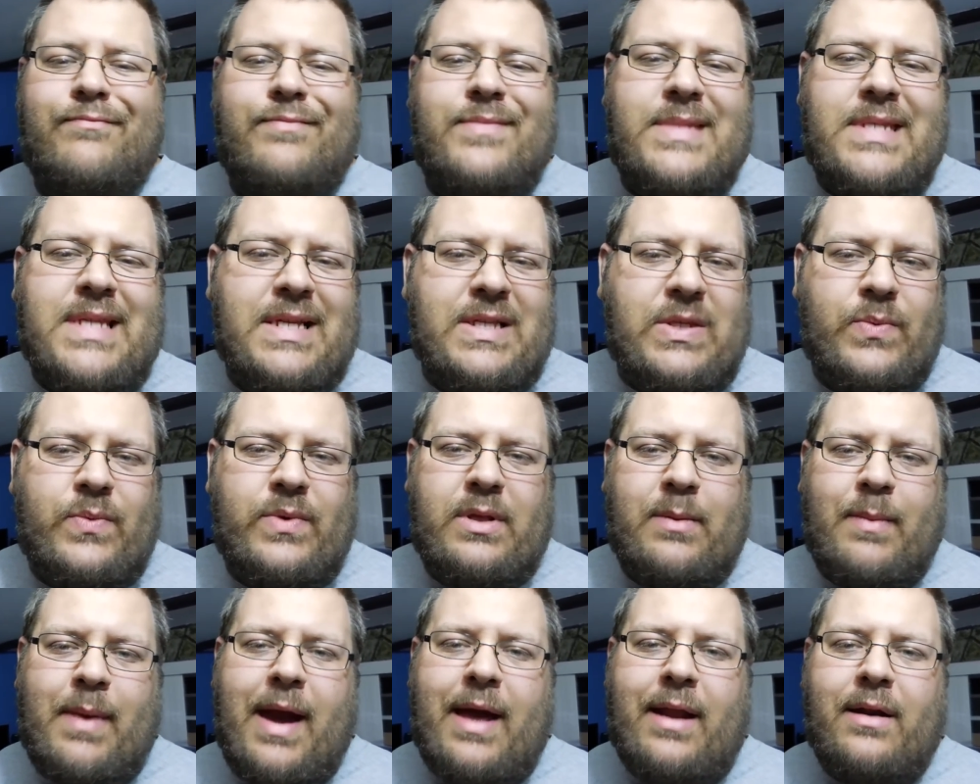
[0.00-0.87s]
Doesn't
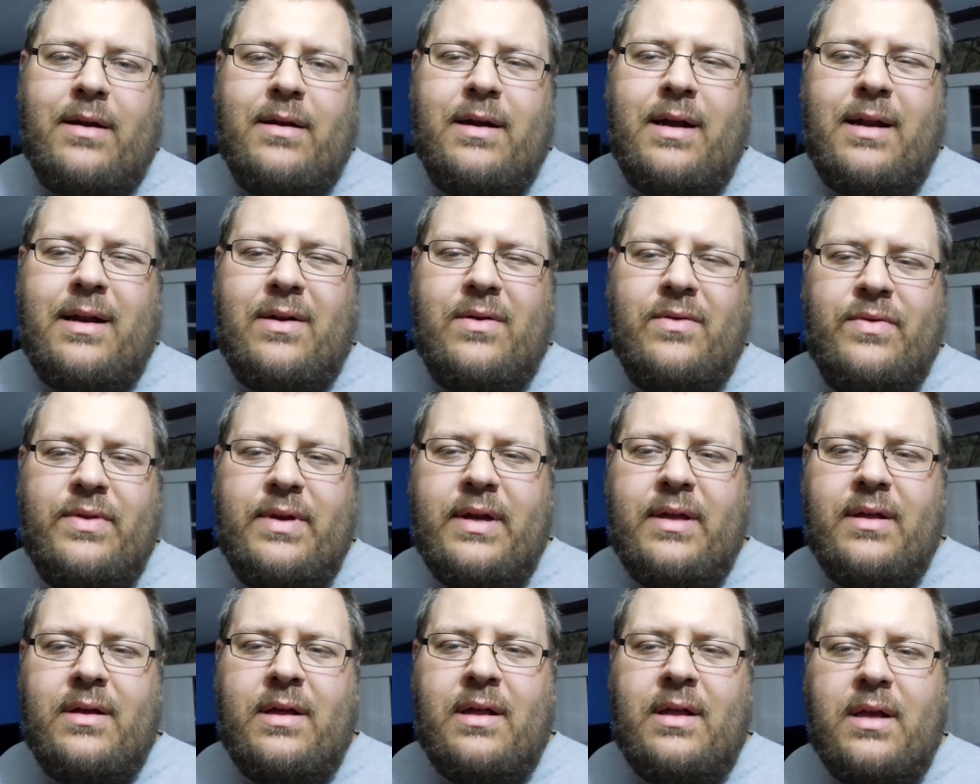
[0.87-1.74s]
really matter, and I don't
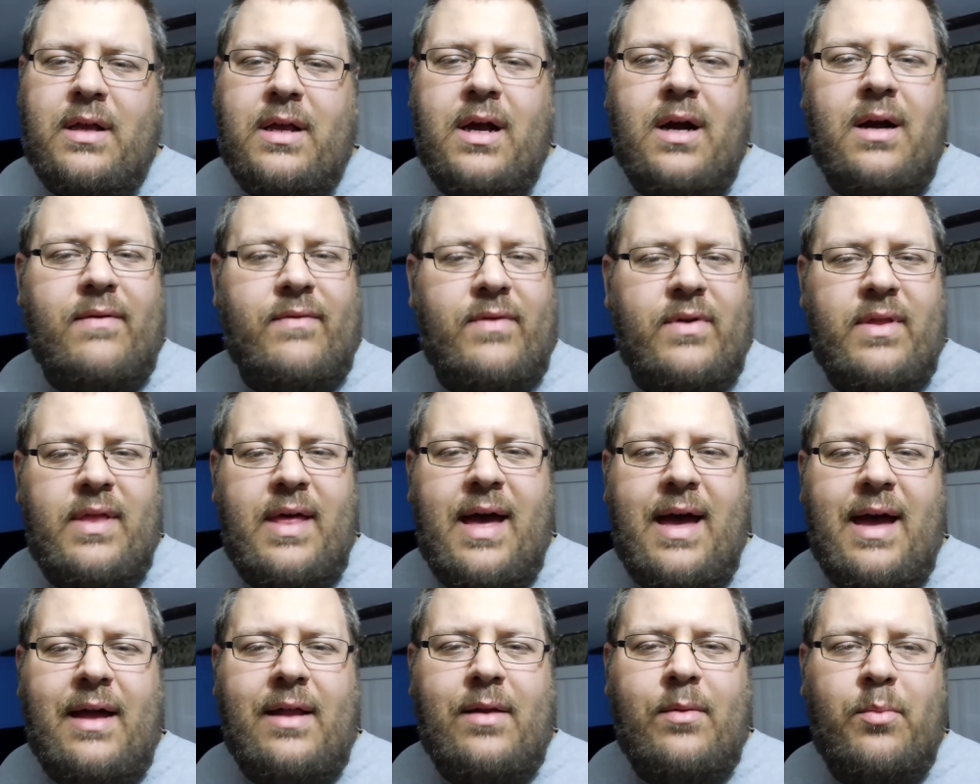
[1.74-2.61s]
think I'll cover
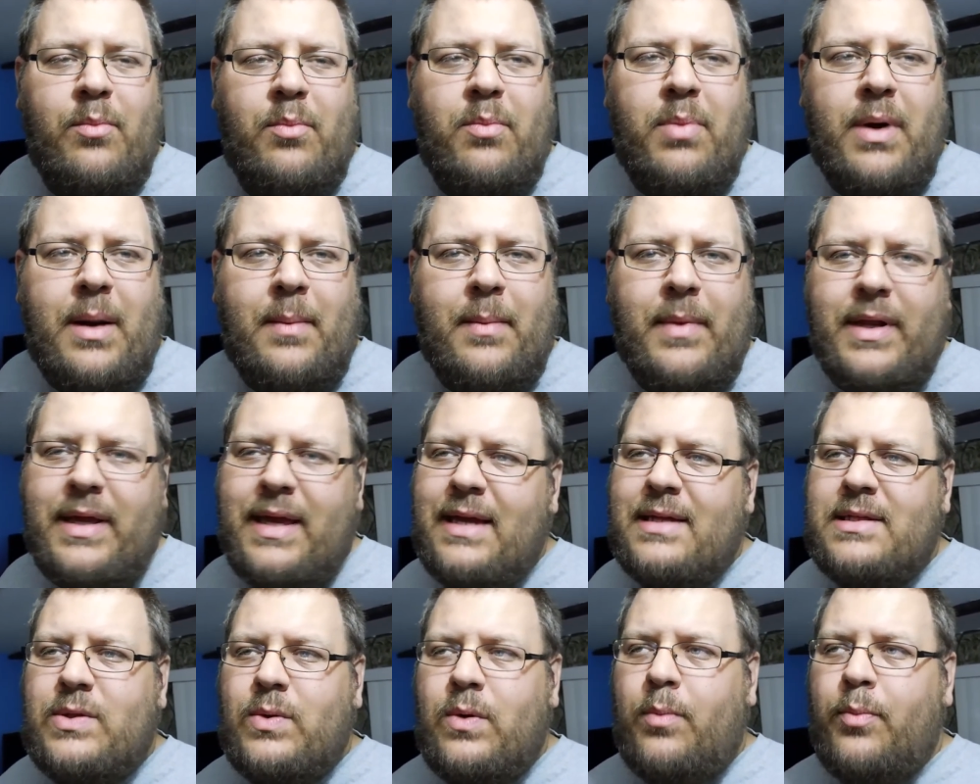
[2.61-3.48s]
that, but I'm gonna
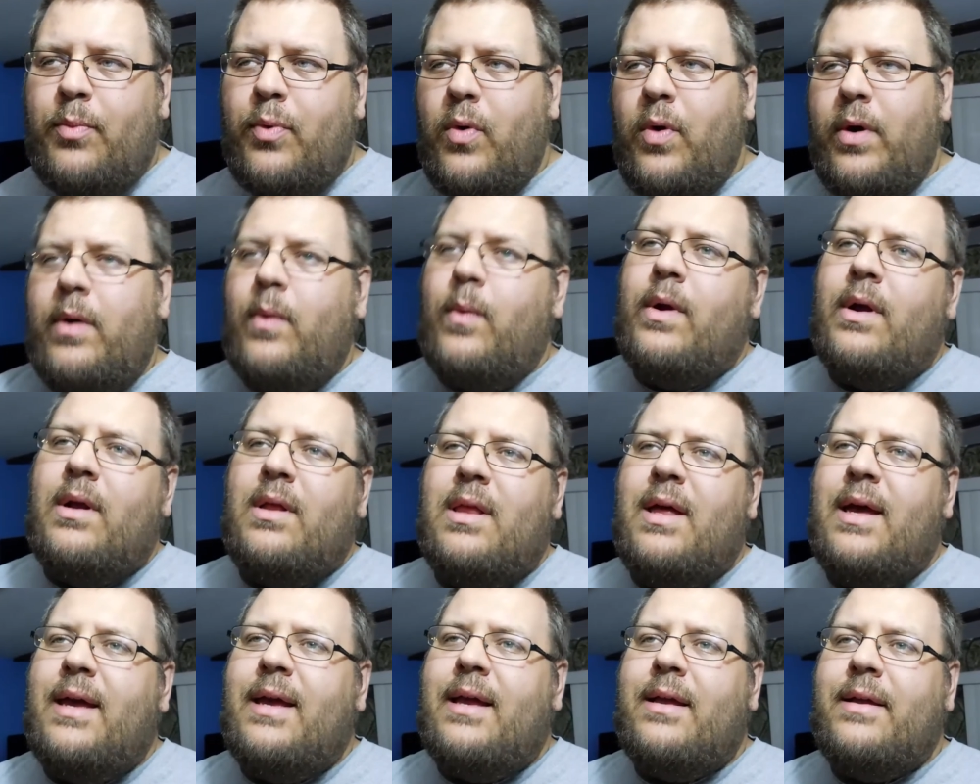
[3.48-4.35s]
get to a point where
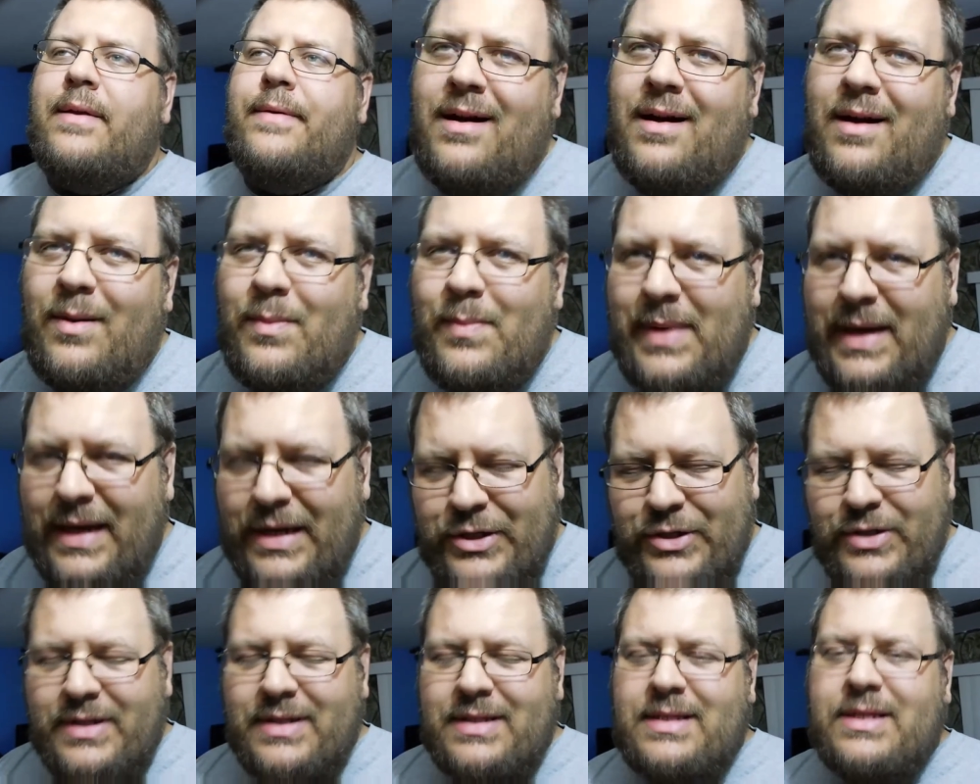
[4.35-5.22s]
like a
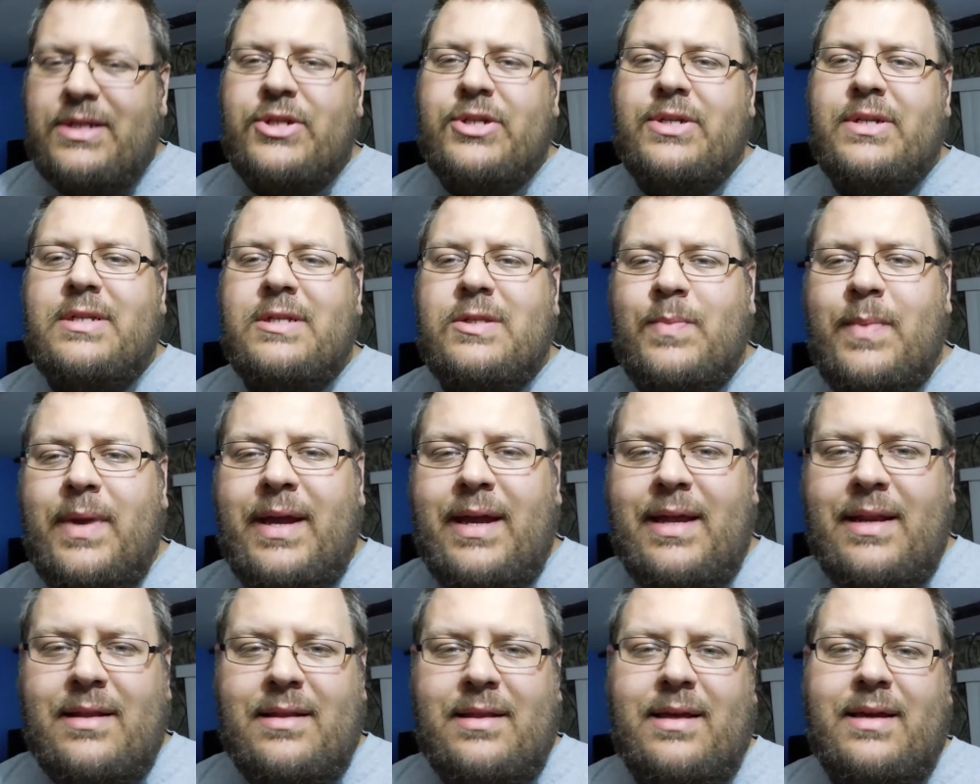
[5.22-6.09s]
major decision is
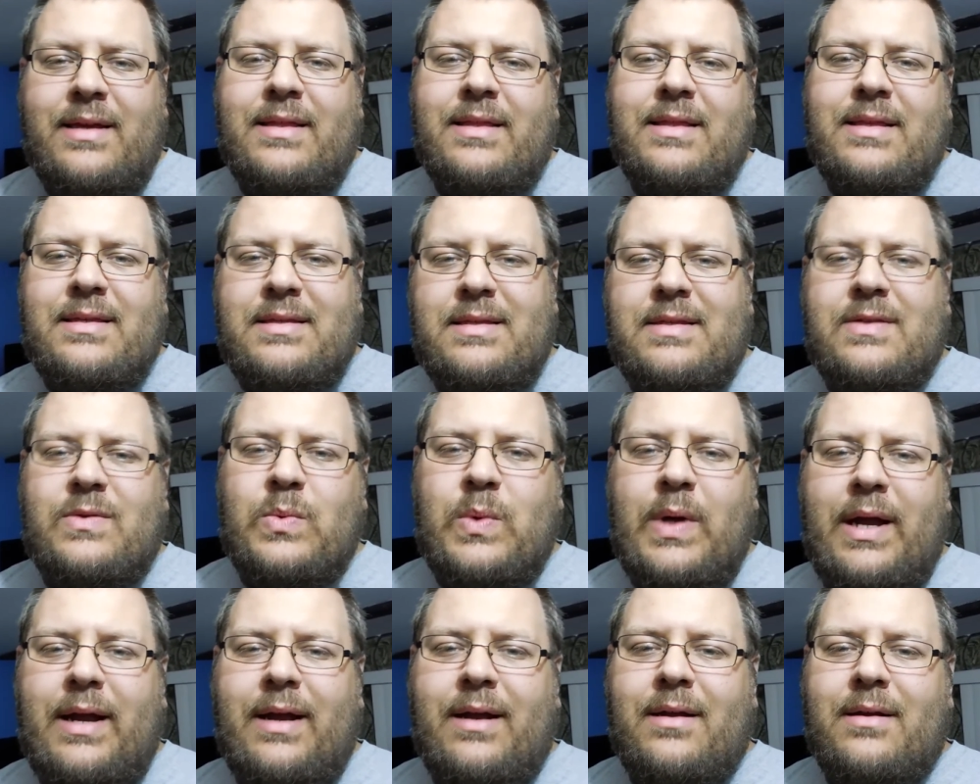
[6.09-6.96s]
made and like this is
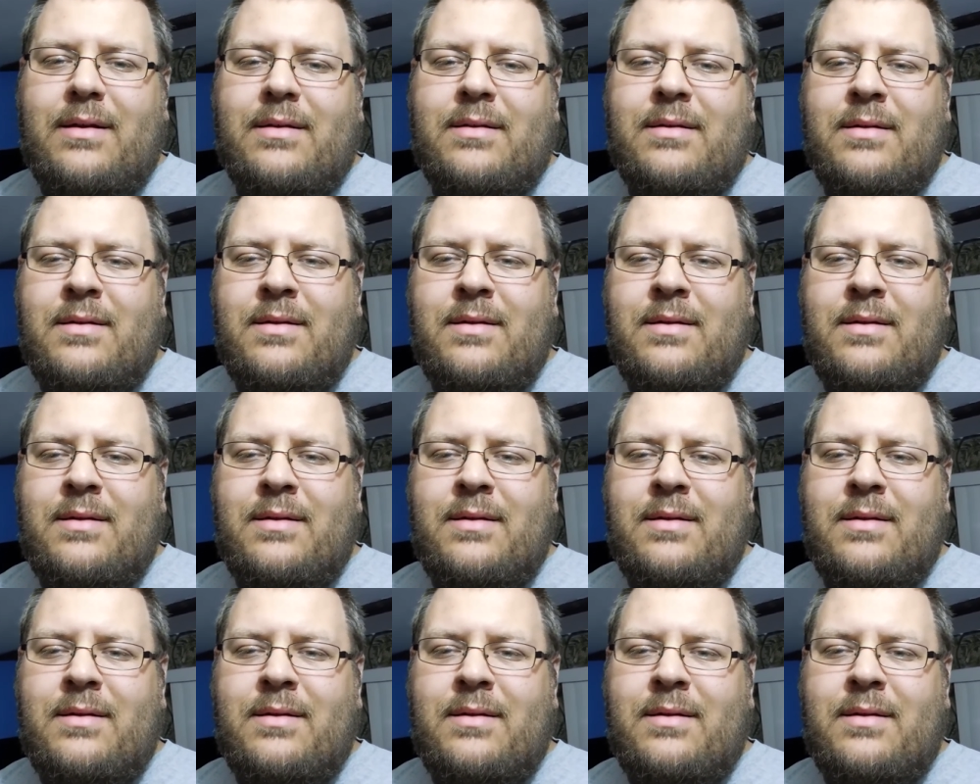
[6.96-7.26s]
where